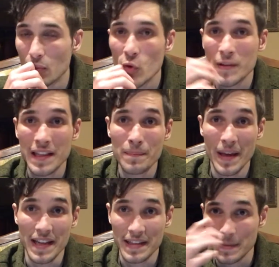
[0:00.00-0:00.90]
Mostly
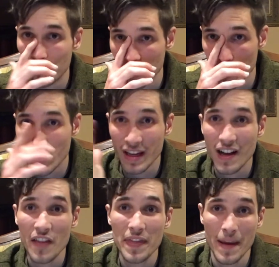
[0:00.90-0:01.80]
bass, but you can
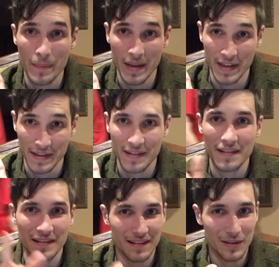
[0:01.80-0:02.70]
cut that bass,
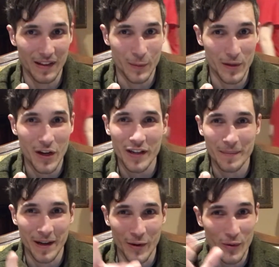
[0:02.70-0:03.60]
like we talked
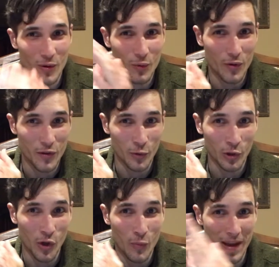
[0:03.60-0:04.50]
about, with your
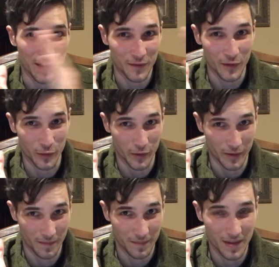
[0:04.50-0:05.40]
low pass filter.
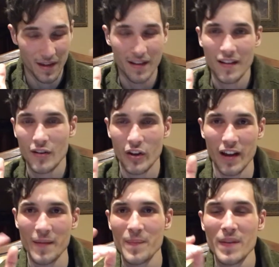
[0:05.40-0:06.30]

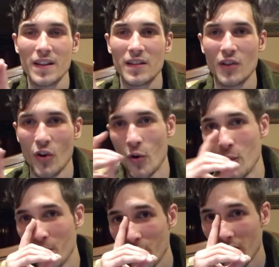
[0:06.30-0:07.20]
Okay, so
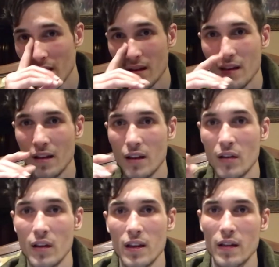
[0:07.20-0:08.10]

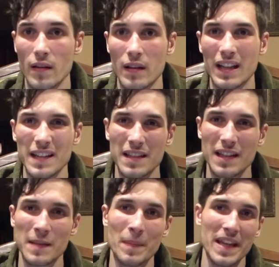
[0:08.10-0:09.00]

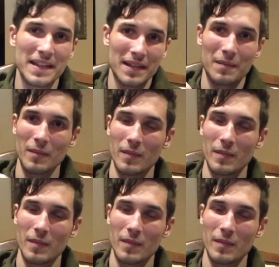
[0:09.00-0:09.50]
because bass